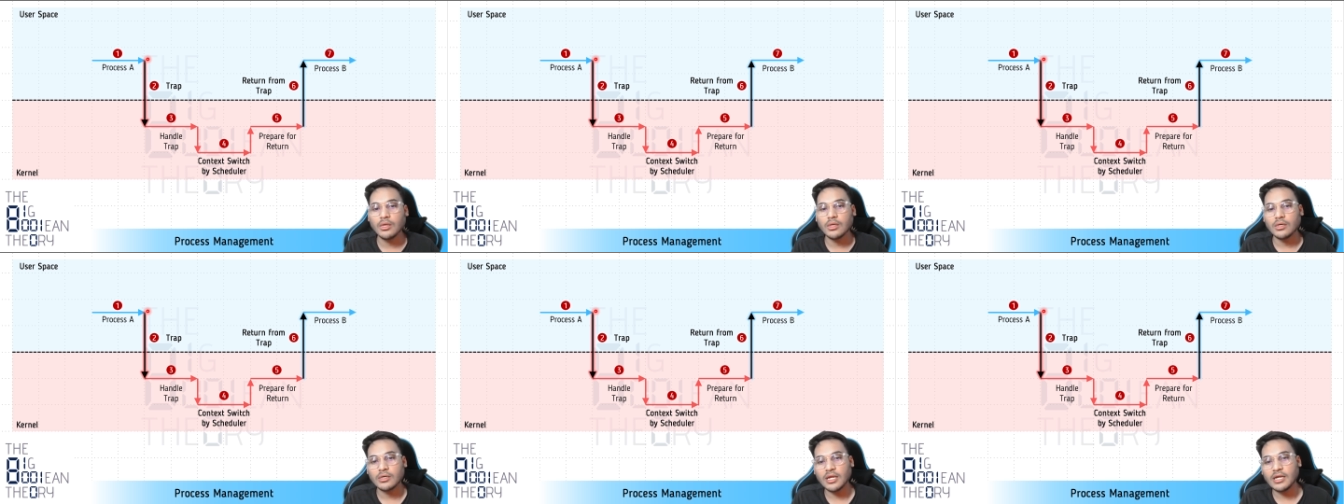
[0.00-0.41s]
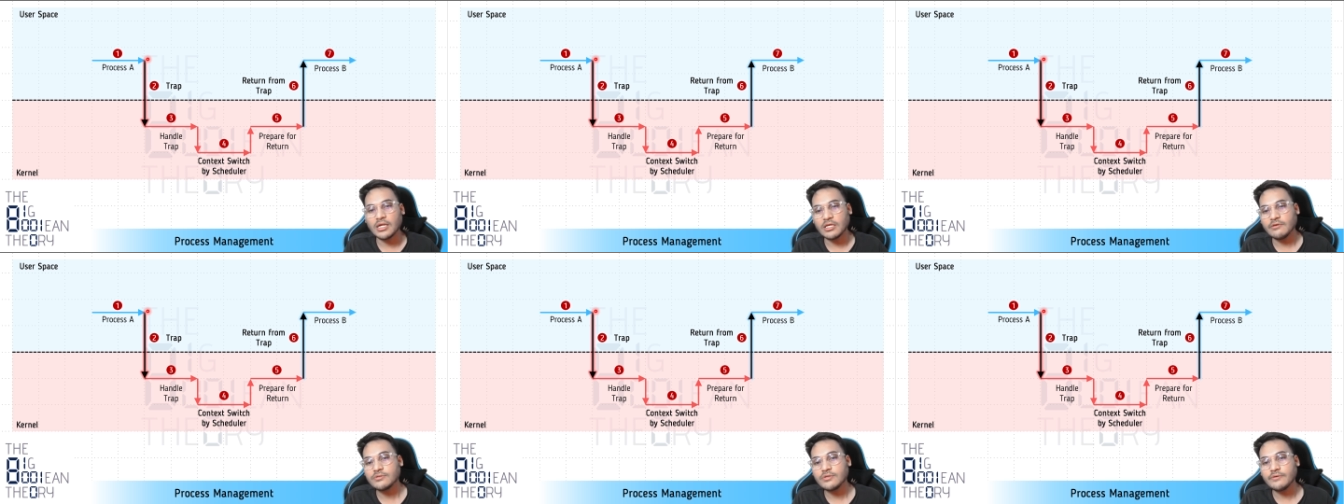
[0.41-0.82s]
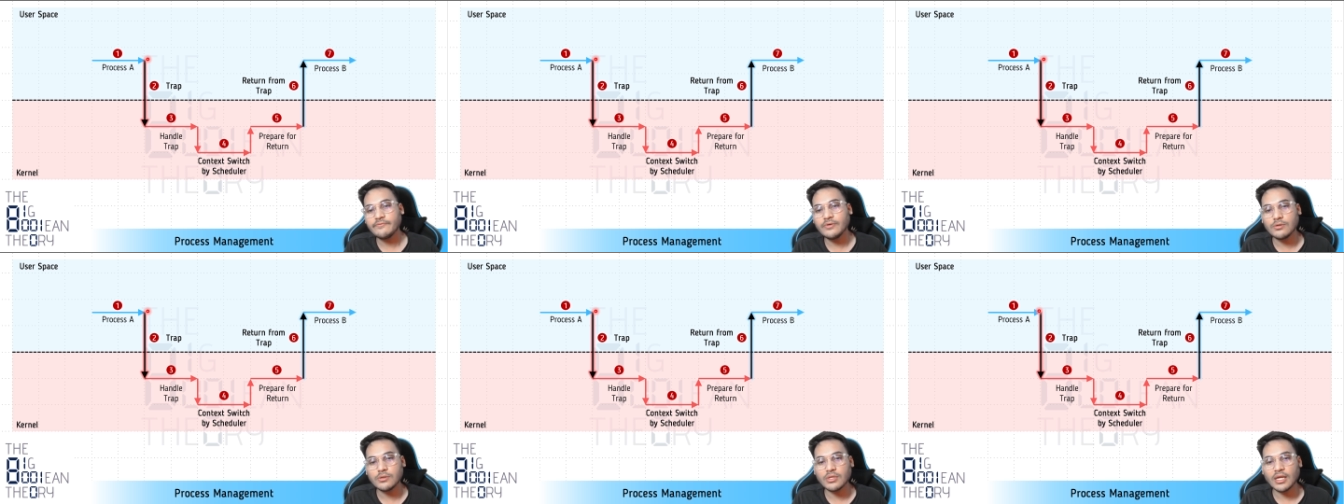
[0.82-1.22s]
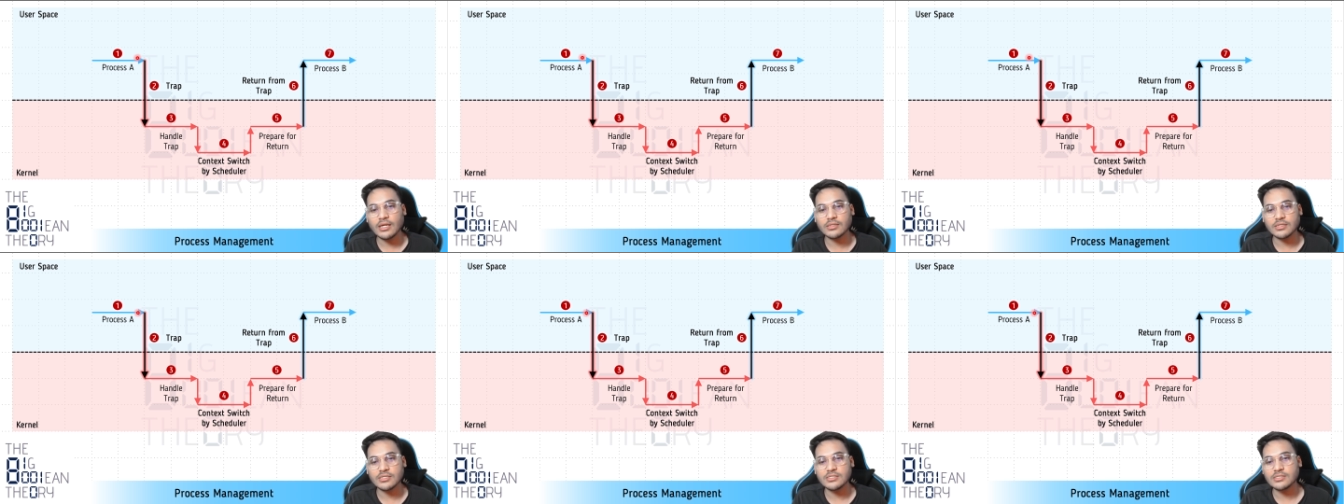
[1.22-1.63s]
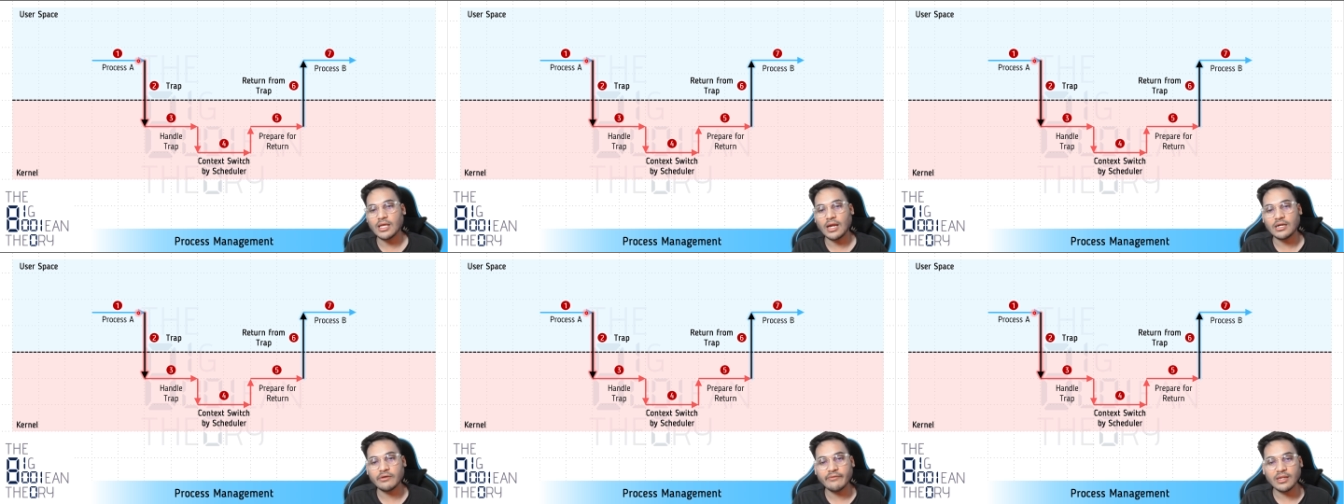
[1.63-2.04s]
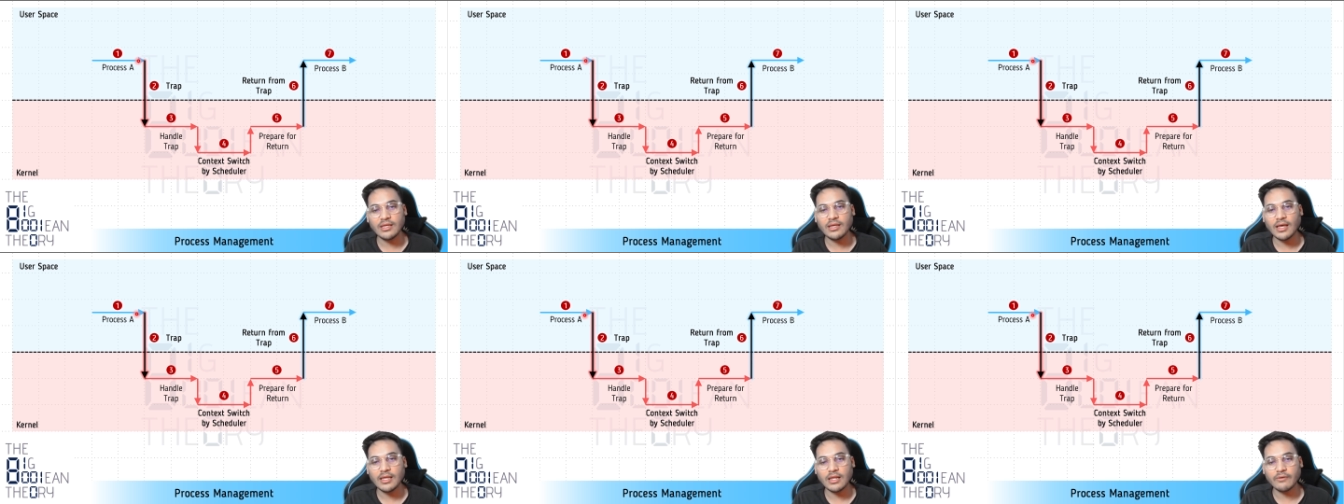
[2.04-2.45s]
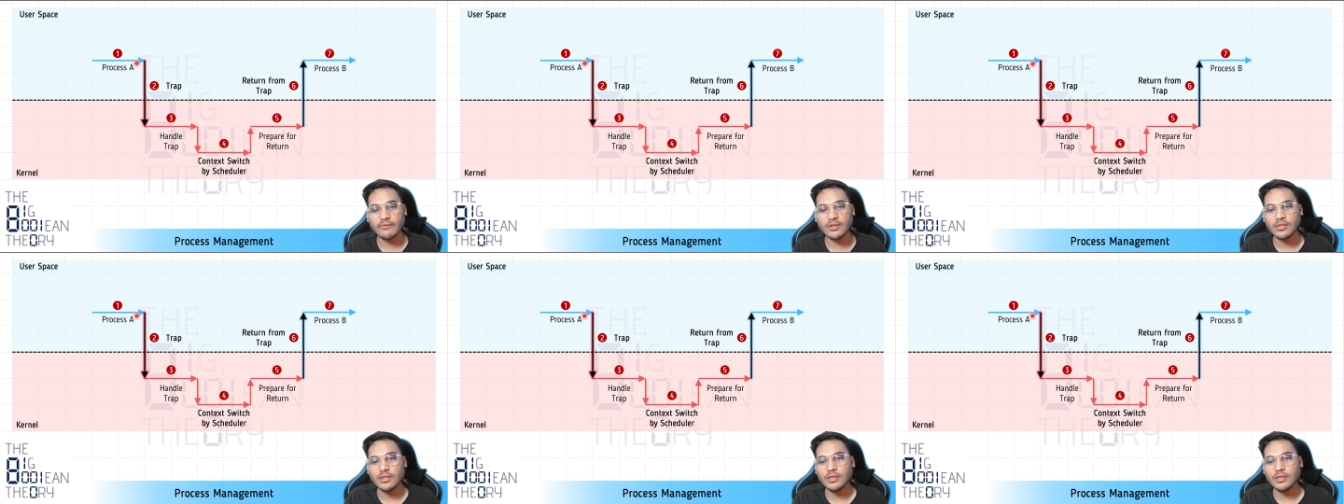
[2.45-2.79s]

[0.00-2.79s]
right? So if you look at this at a very high level,